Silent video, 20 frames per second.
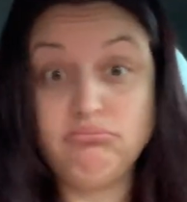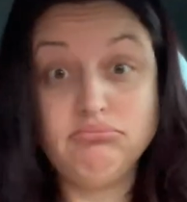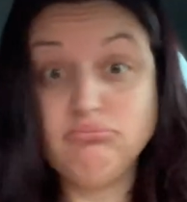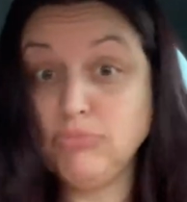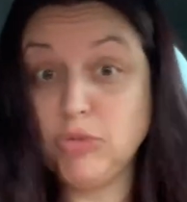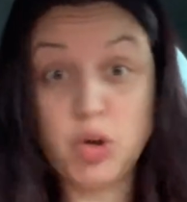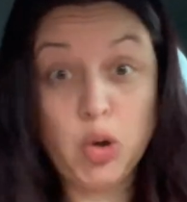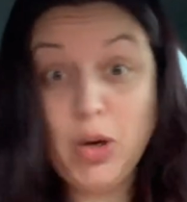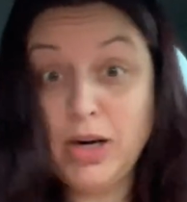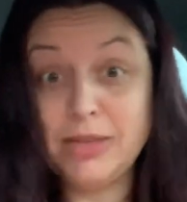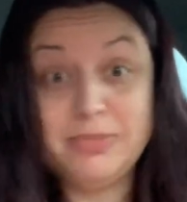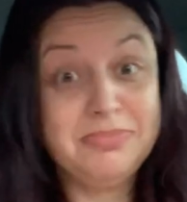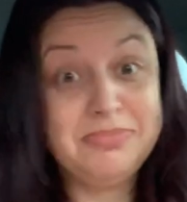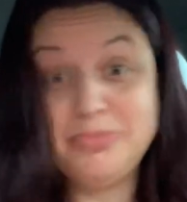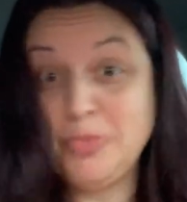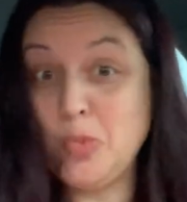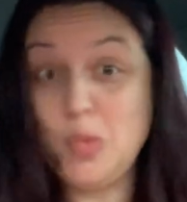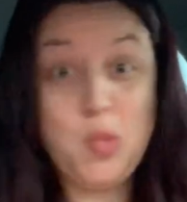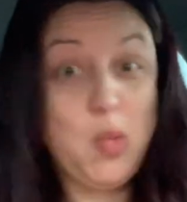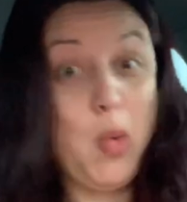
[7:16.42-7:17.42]
sure.
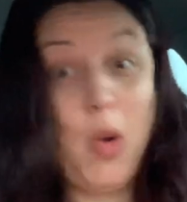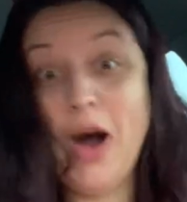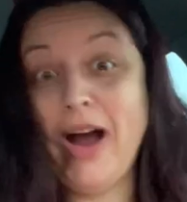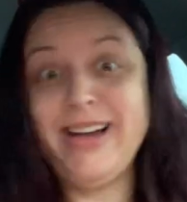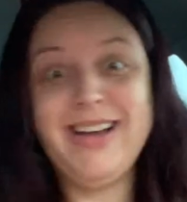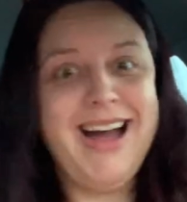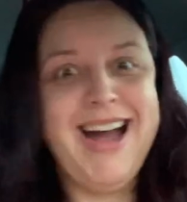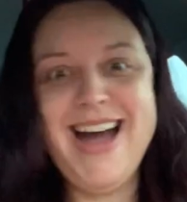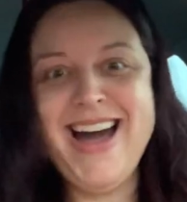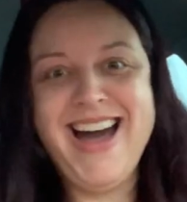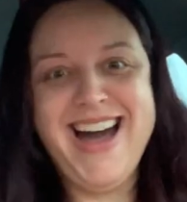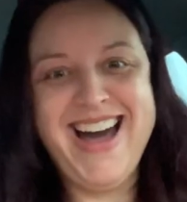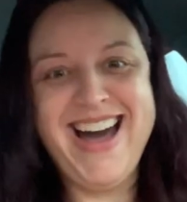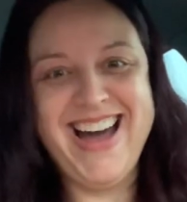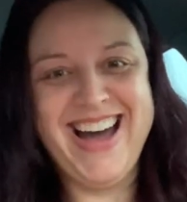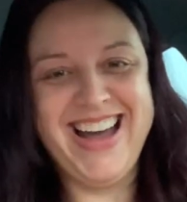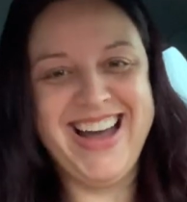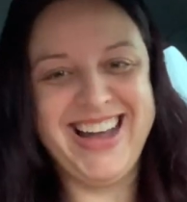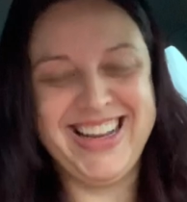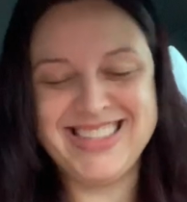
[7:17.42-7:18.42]
Why
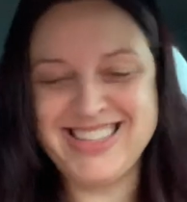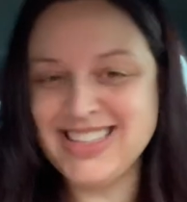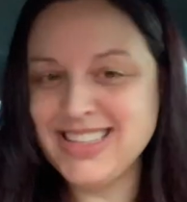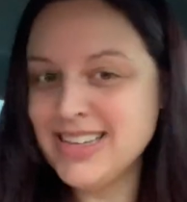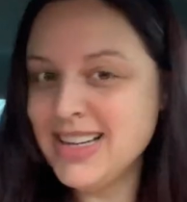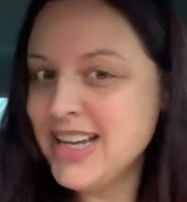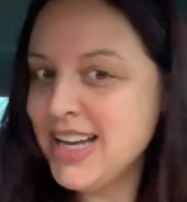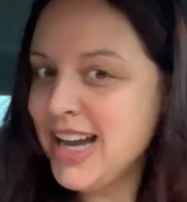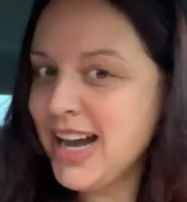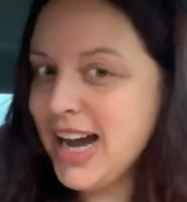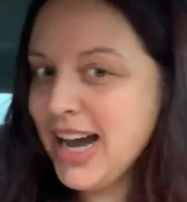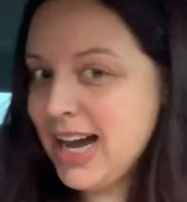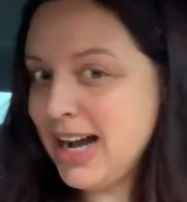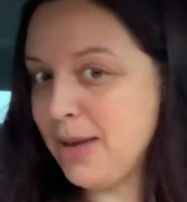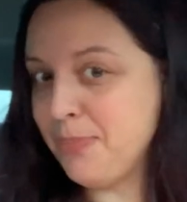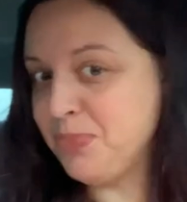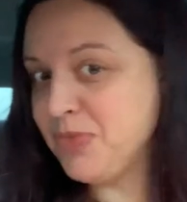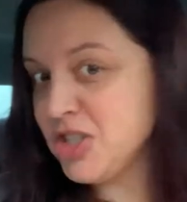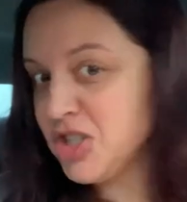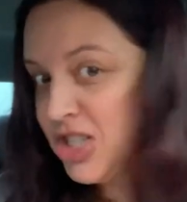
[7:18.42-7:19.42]
not?
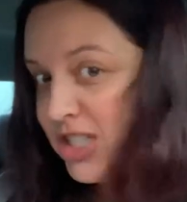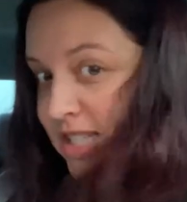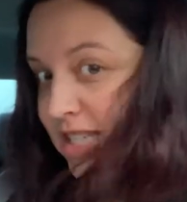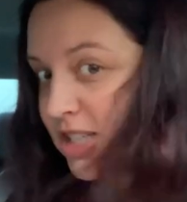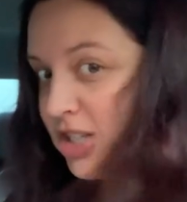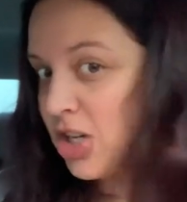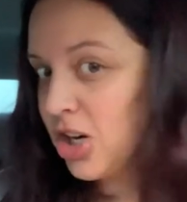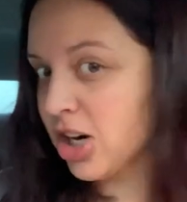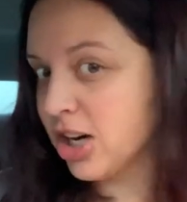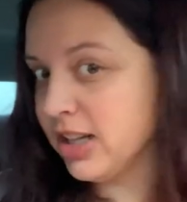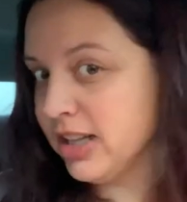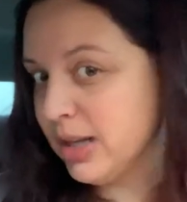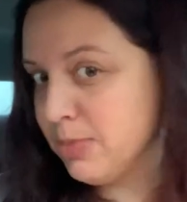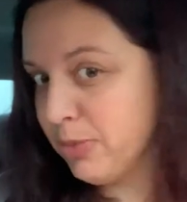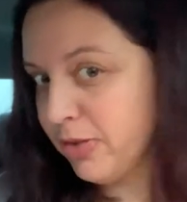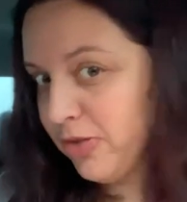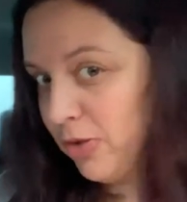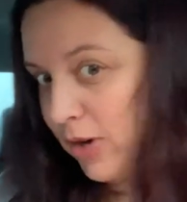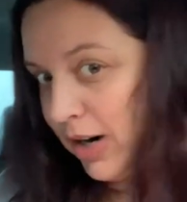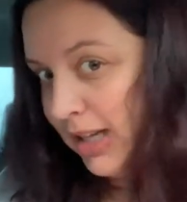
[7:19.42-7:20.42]
She did curl it
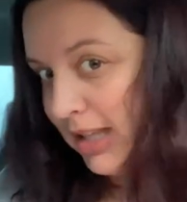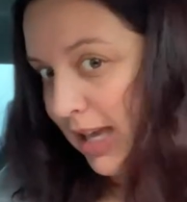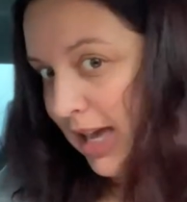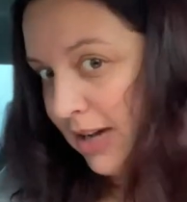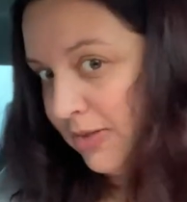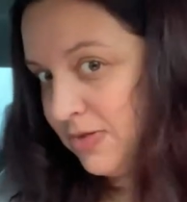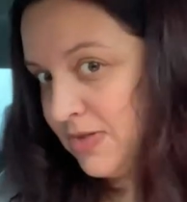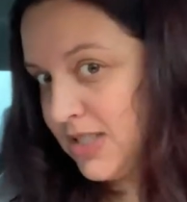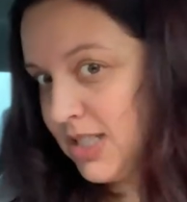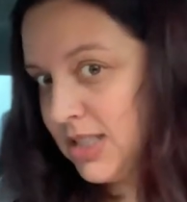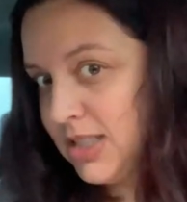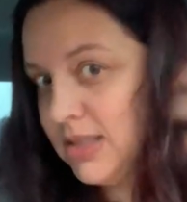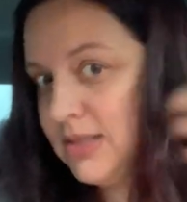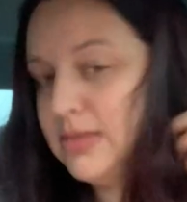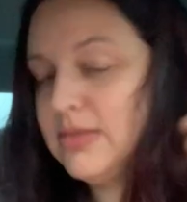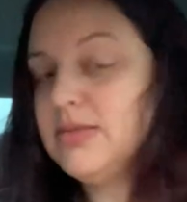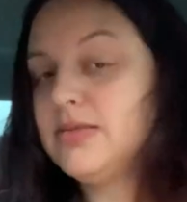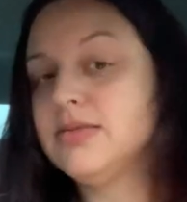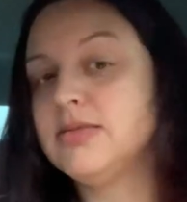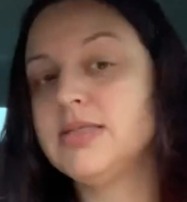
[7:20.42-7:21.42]
before I left,
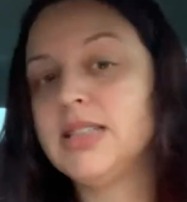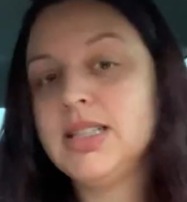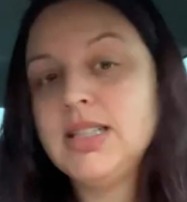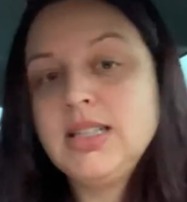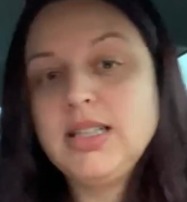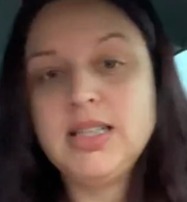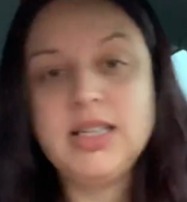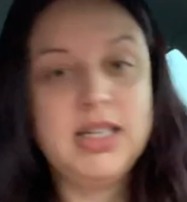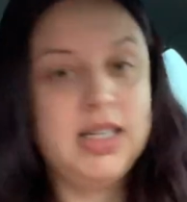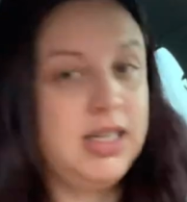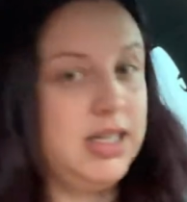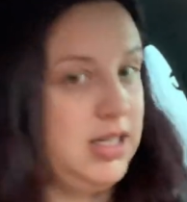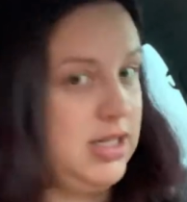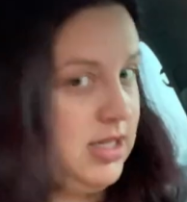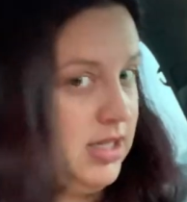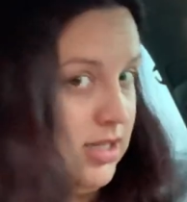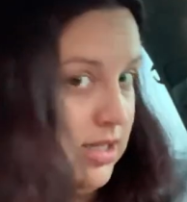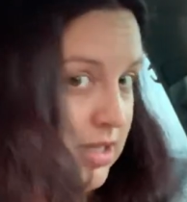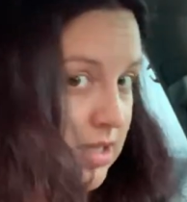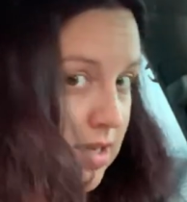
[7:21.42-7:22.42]

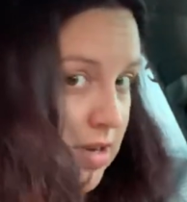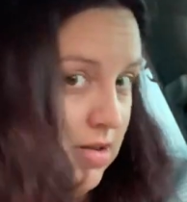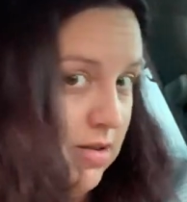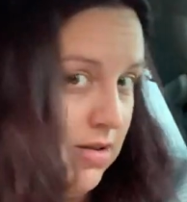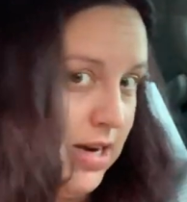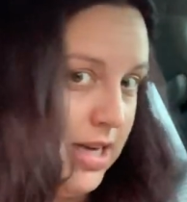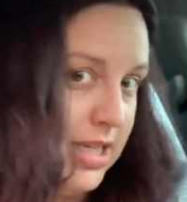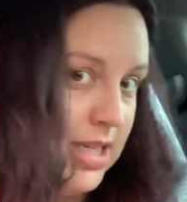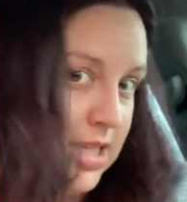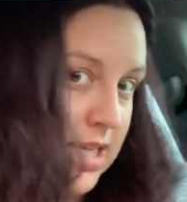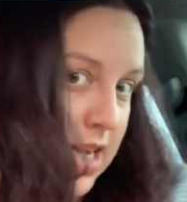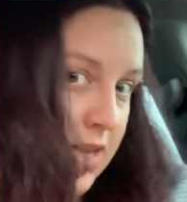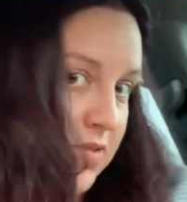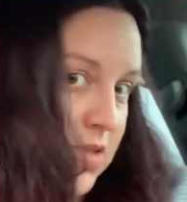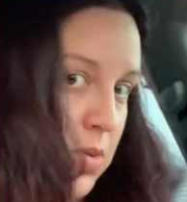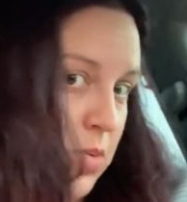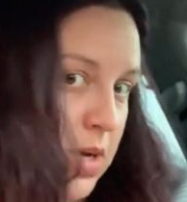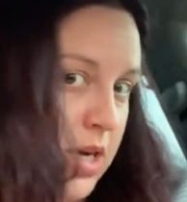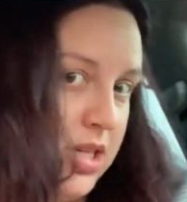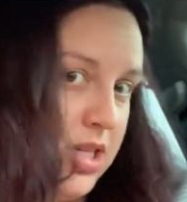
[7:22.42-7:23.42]
so I didn't have
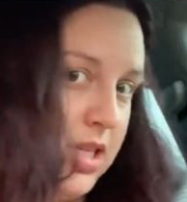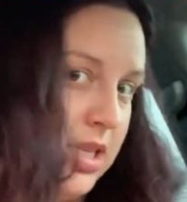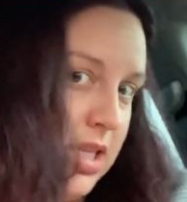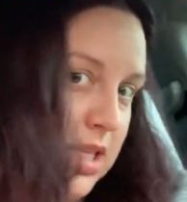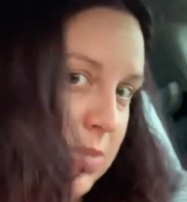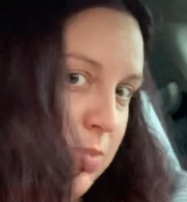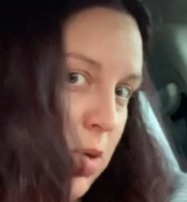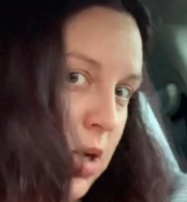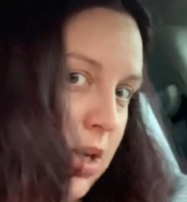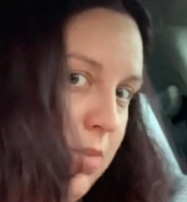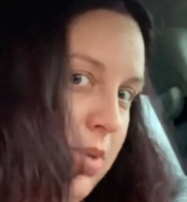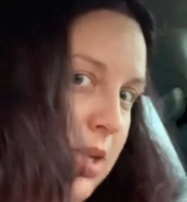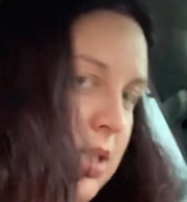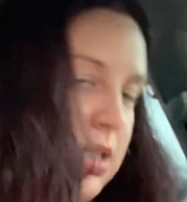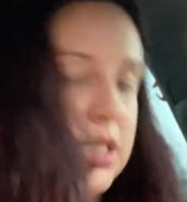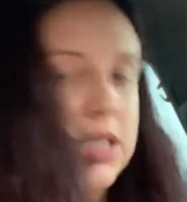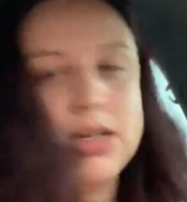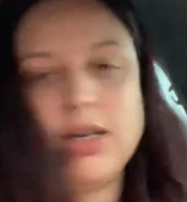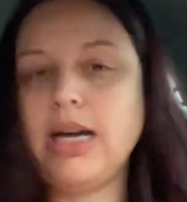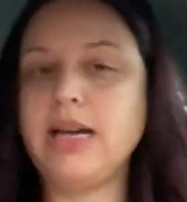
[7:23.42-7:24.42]
to wash it this morning, but
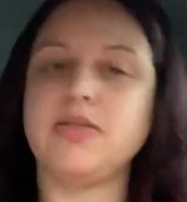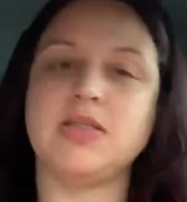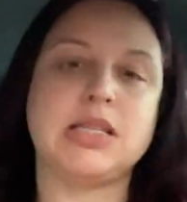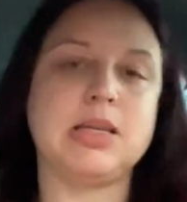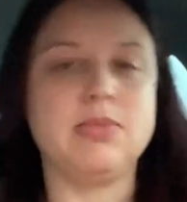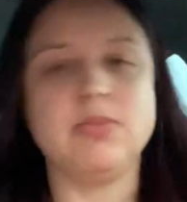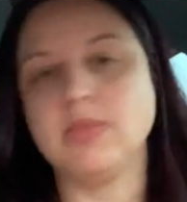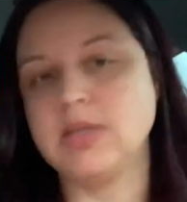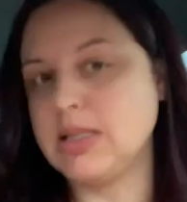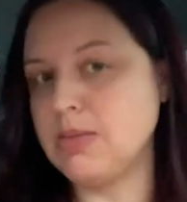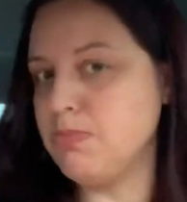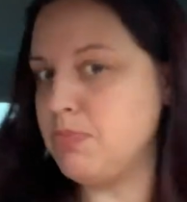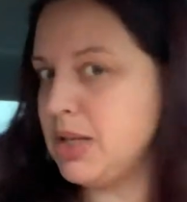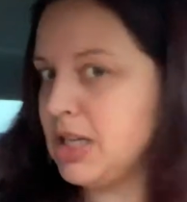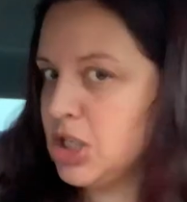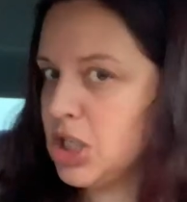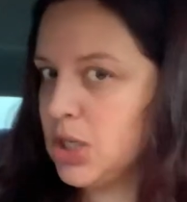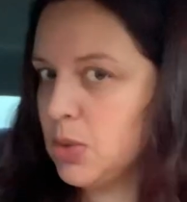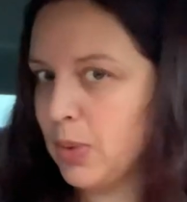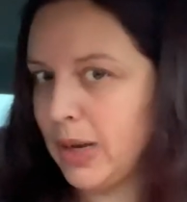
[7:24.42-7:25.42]
still have some
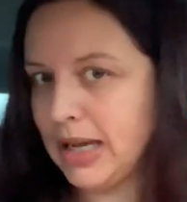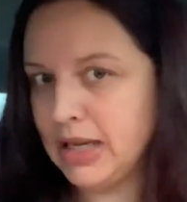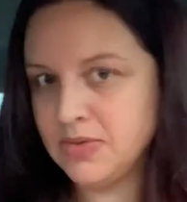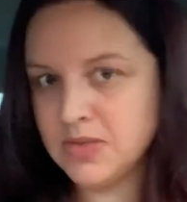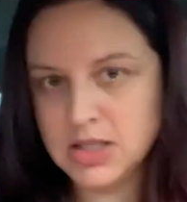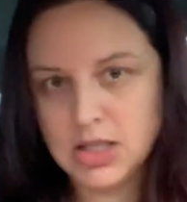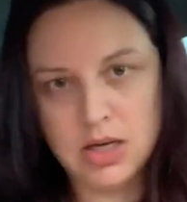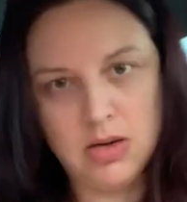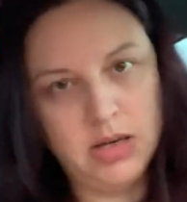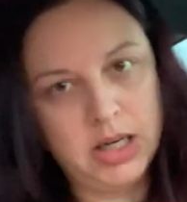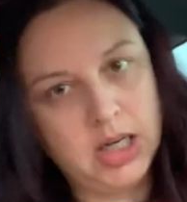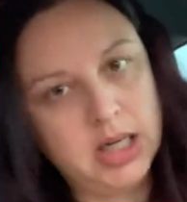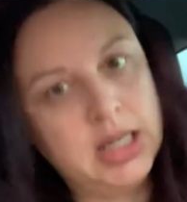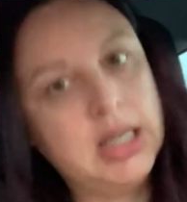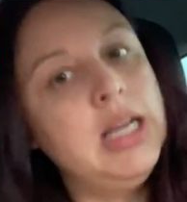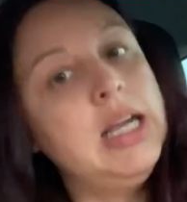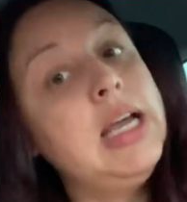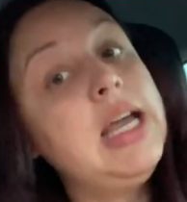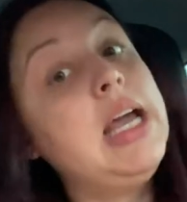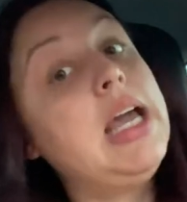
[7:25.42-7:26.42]
beachy waves going on,
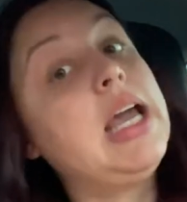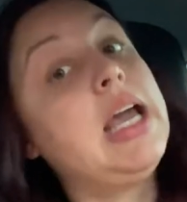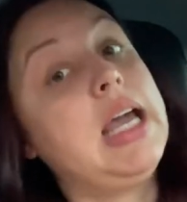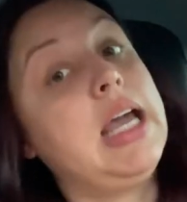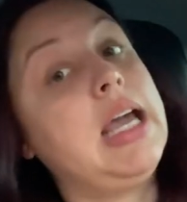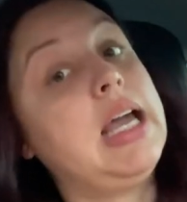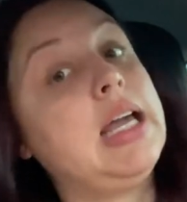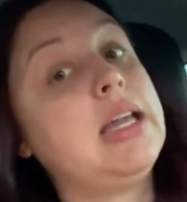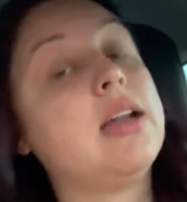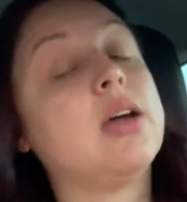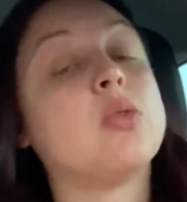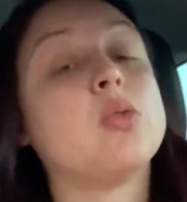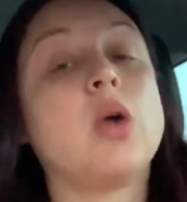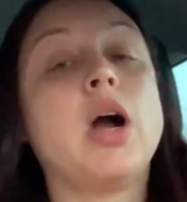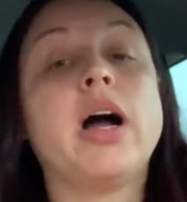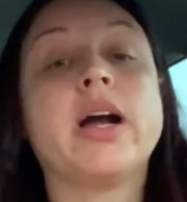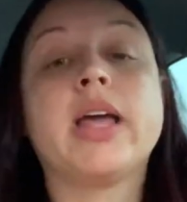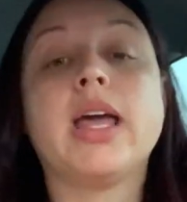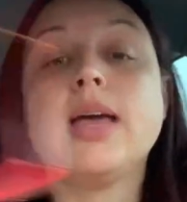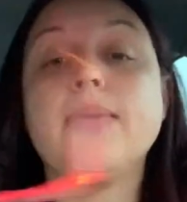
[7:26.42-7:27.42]
and
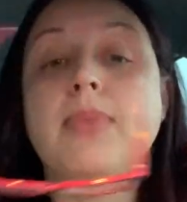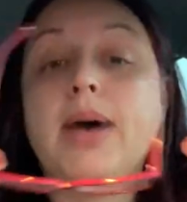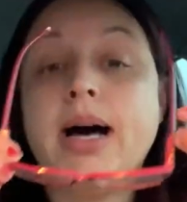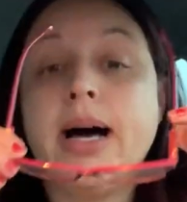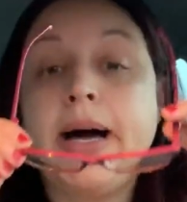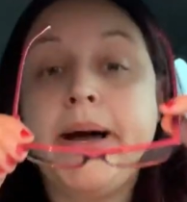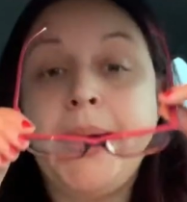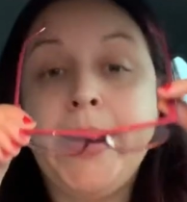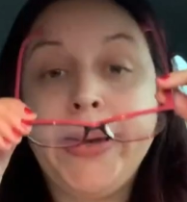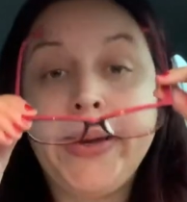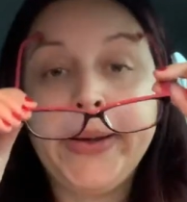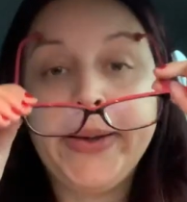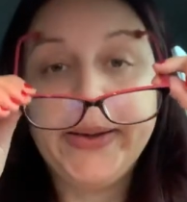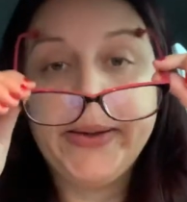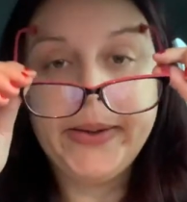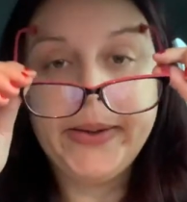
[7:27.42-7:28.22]
rocking my